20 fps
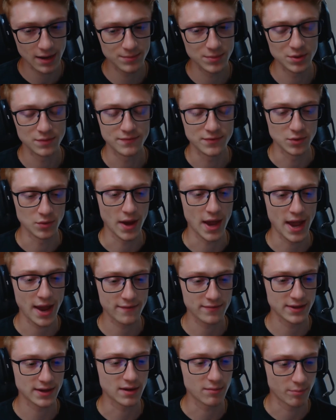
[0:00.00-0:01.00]
if you have the
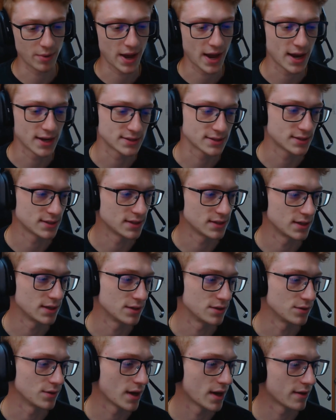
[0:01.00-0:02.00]
capacity, and
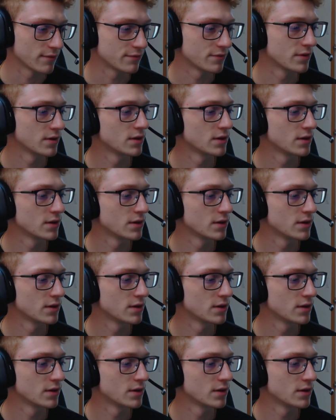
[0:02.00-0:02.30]
you have,